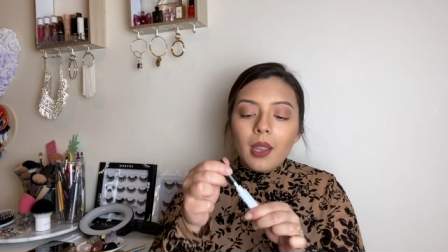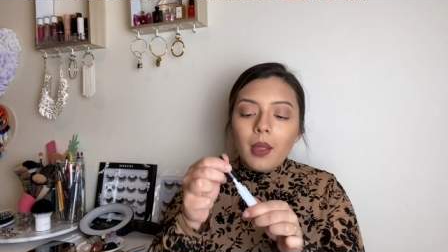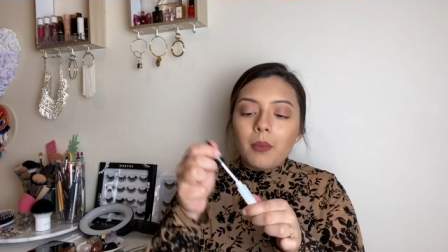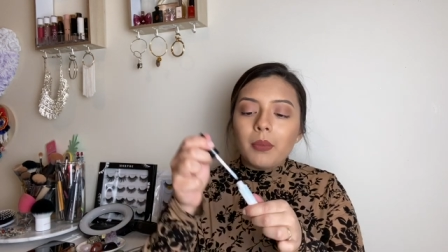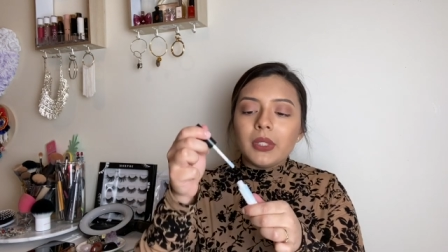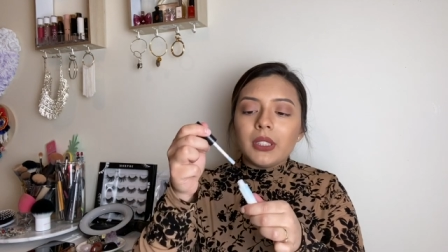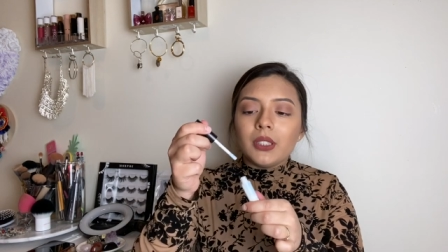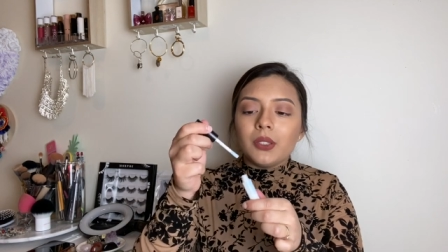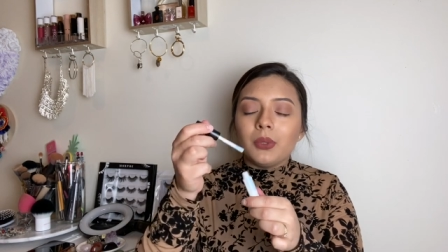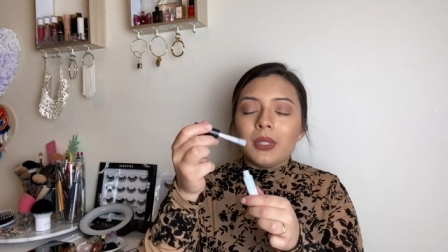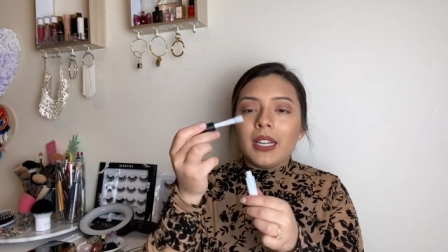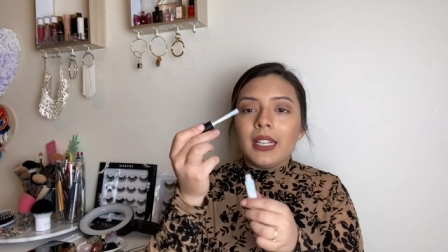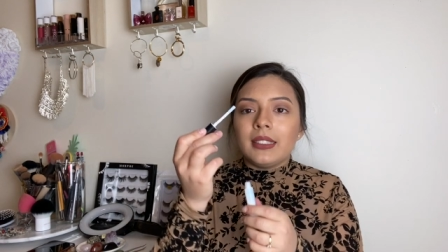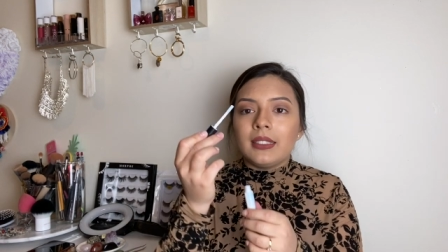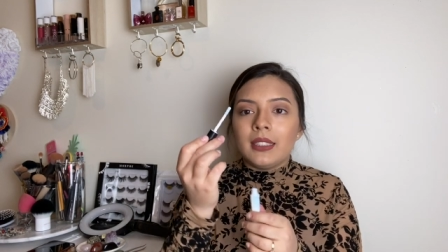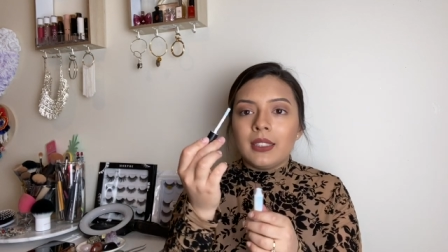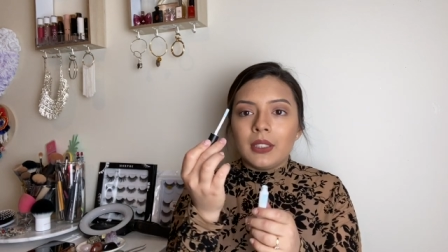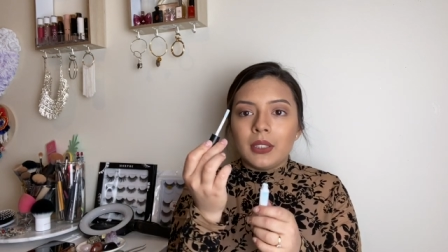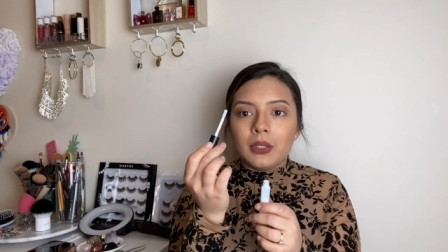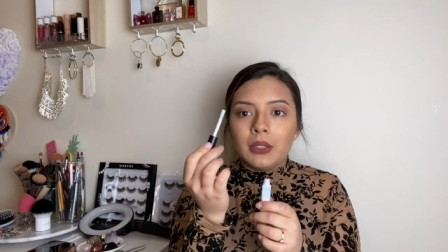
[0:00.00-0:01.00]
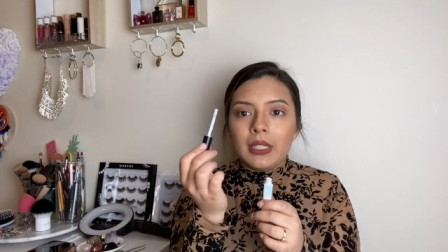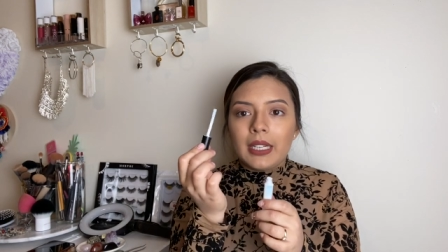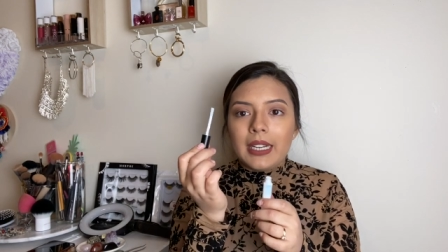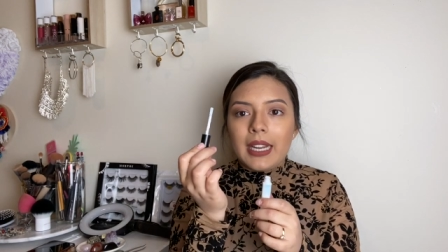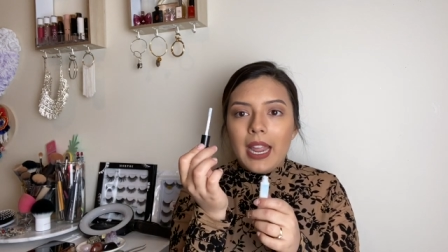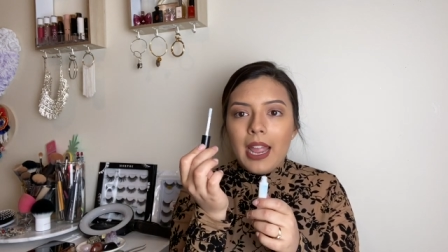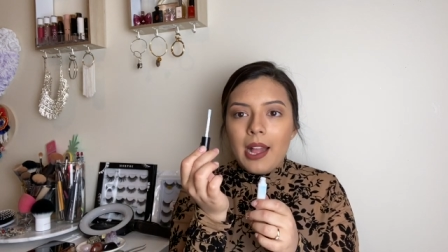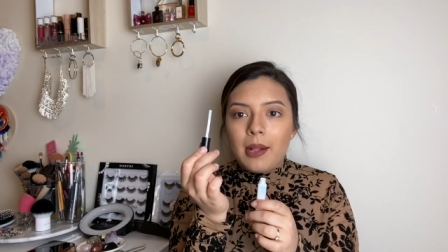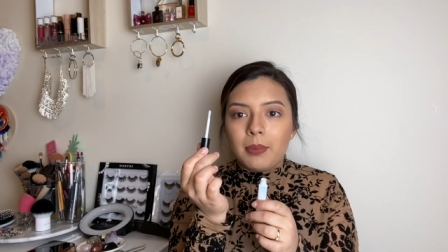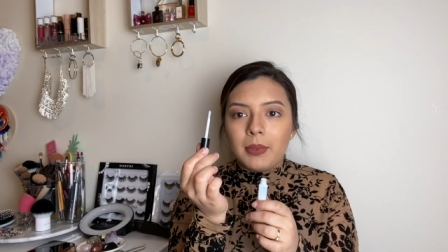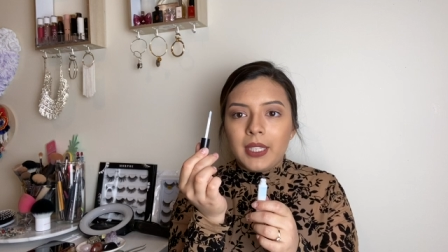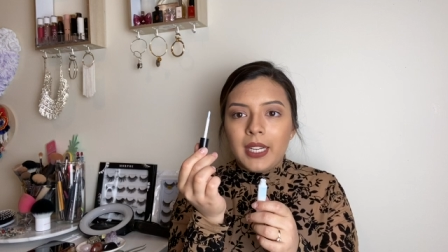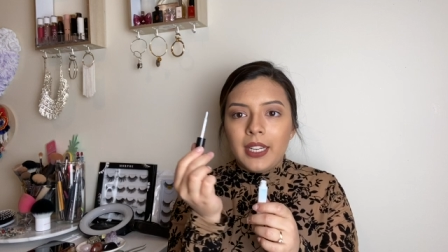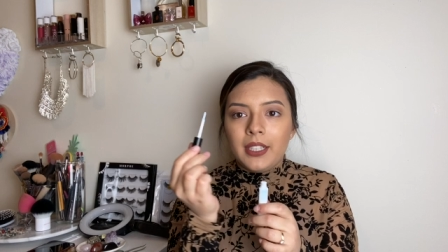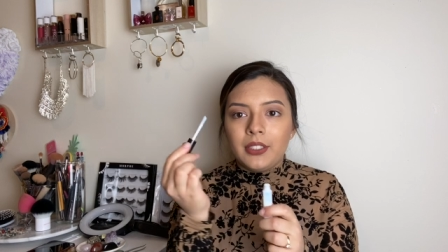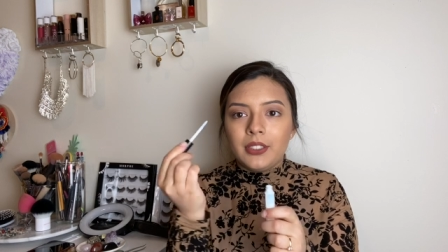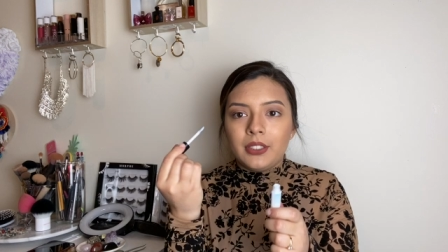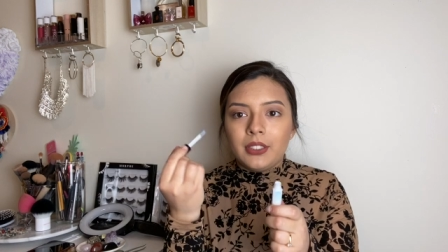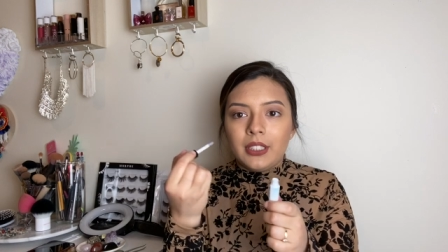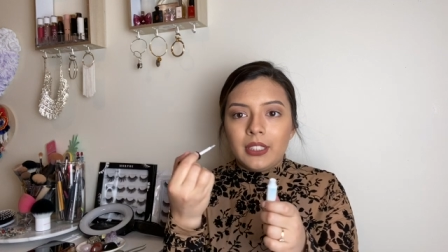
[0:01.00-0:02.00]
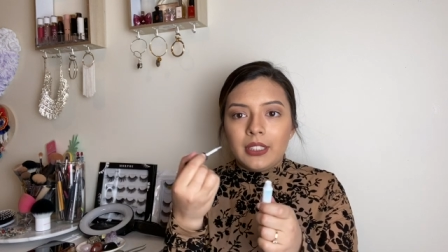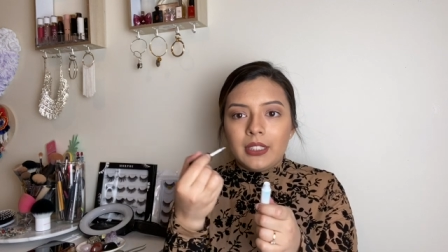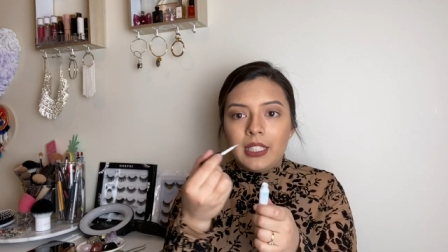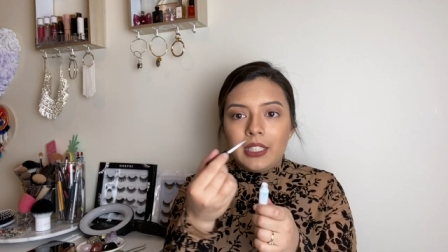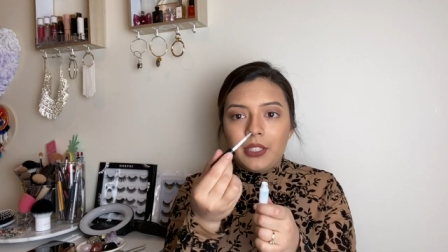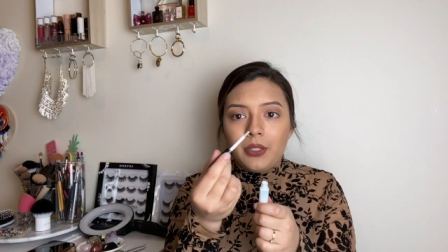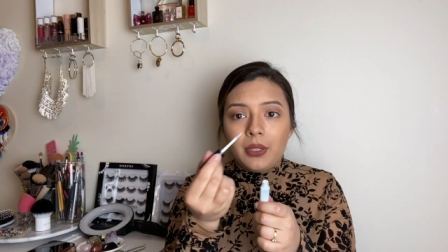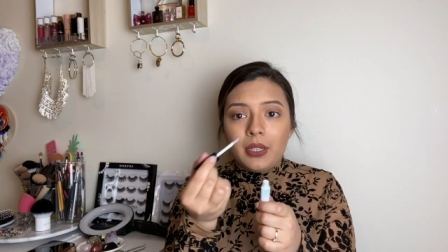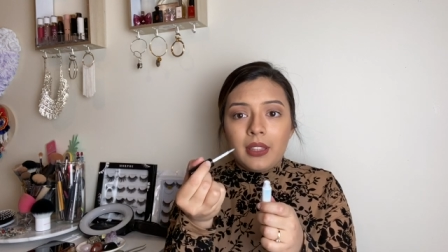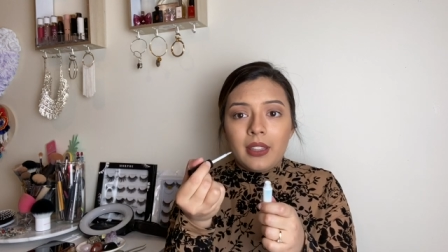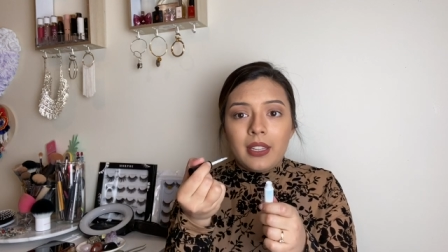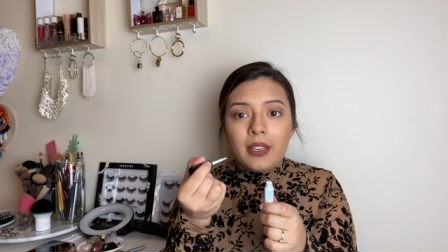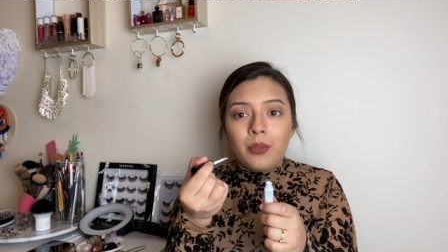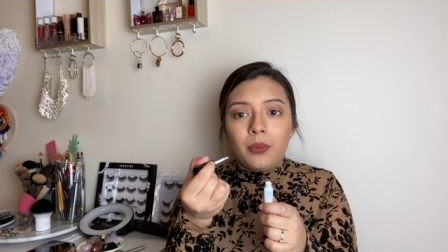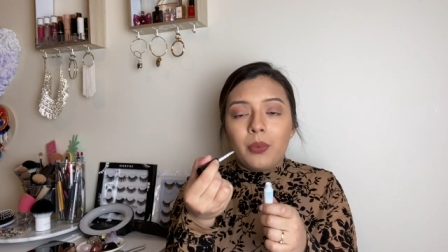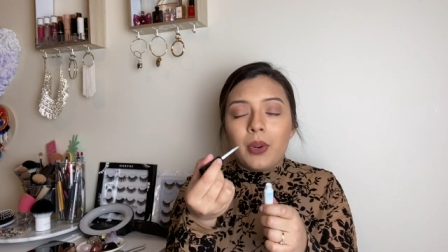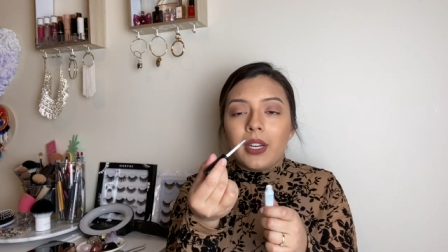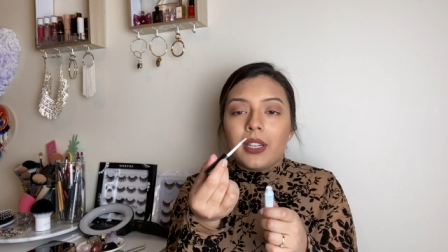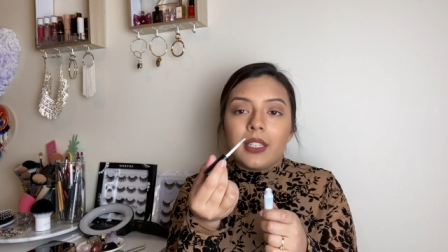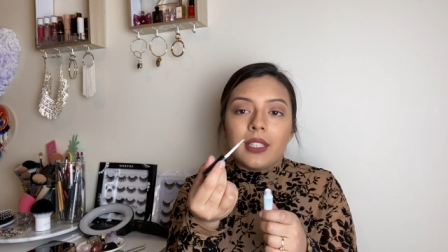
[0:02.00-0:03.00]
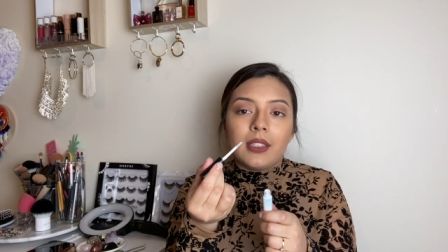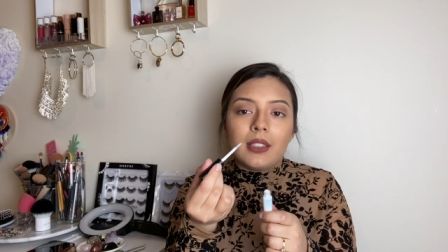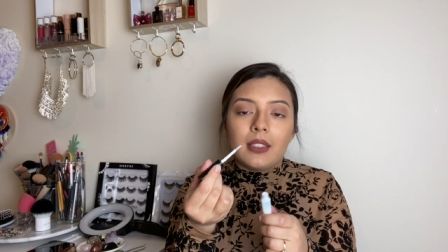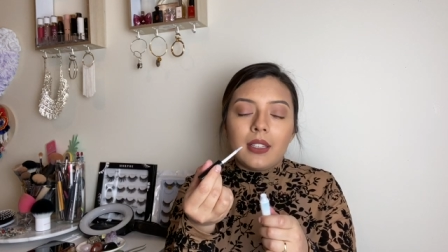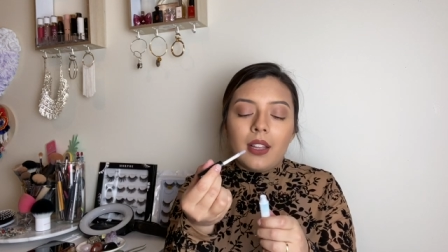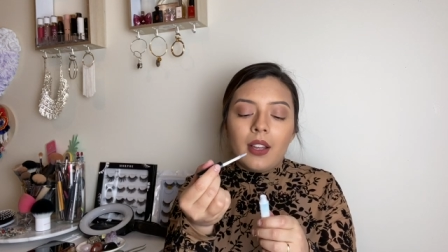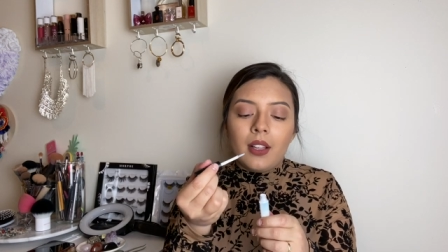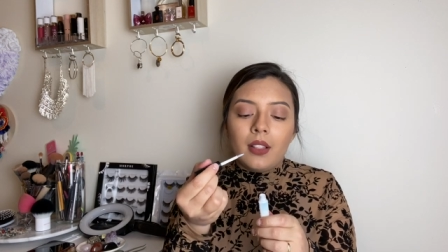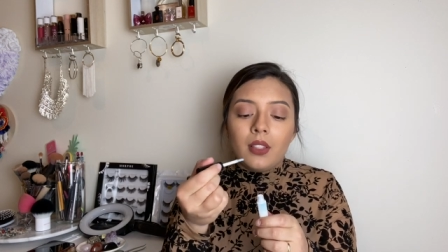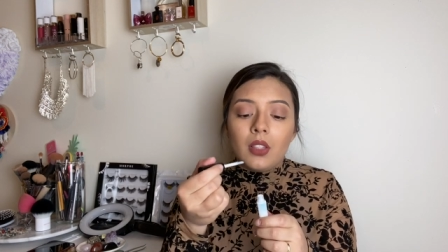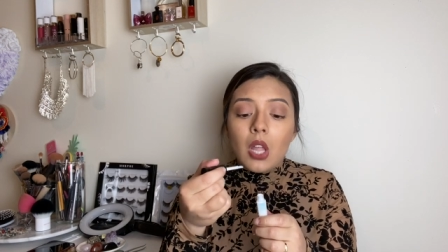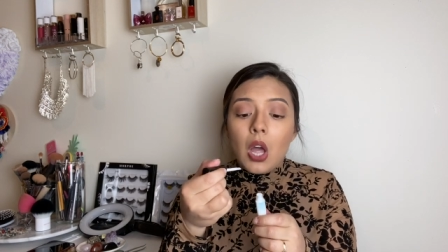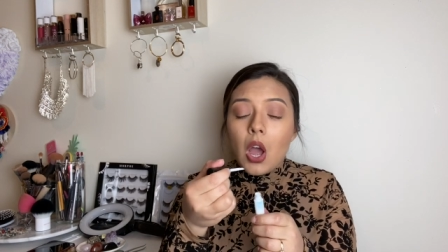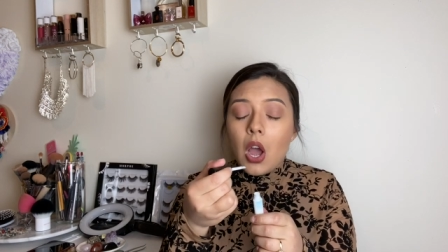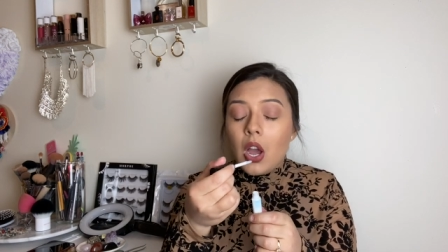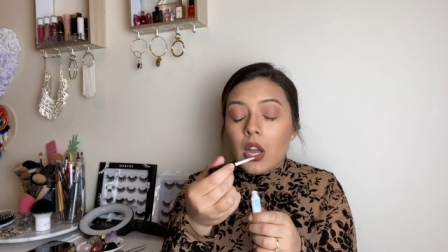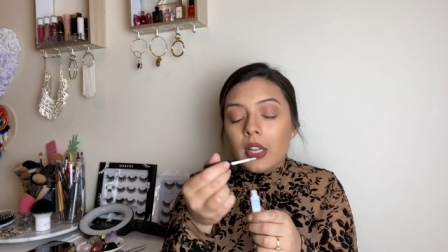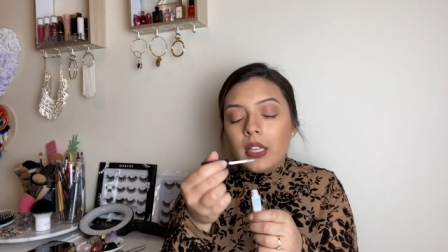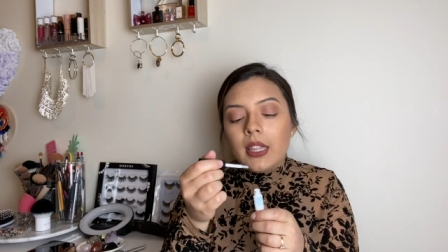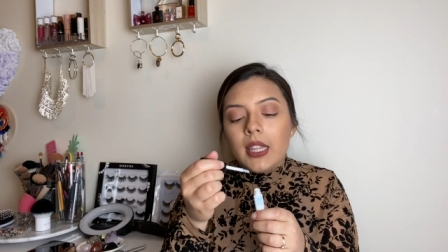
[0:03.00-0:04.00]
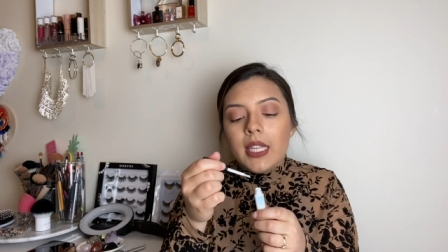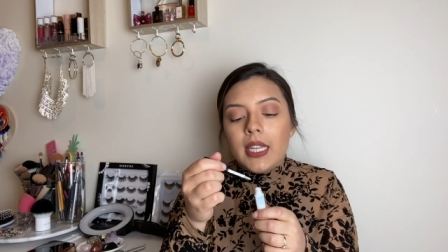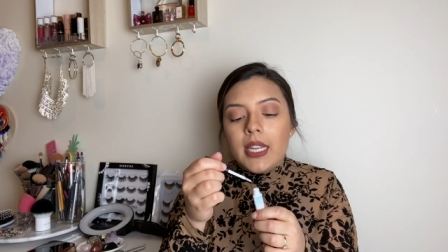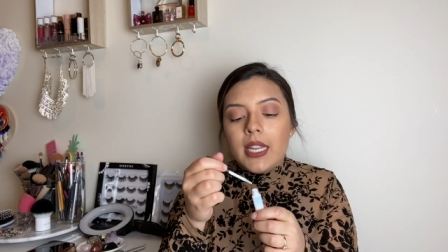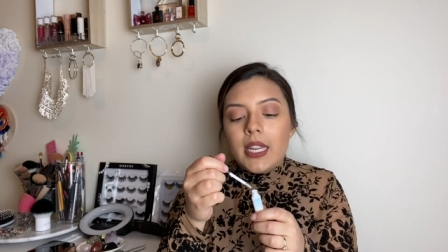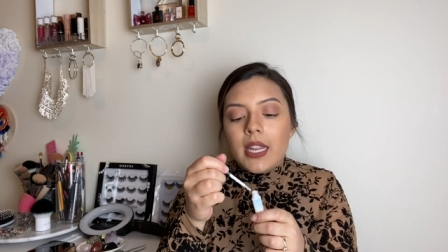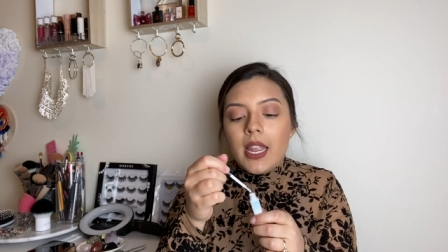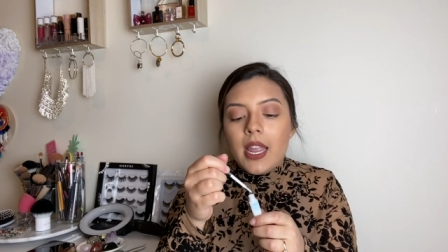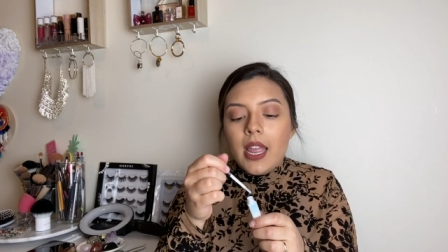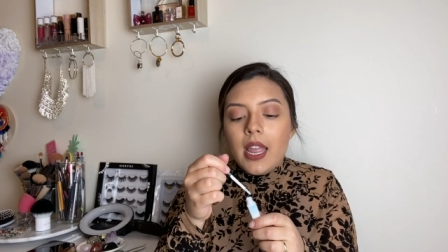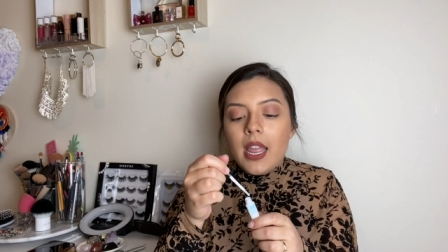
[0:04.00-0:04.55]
But this one has a little like applicator stick that you can then run al along the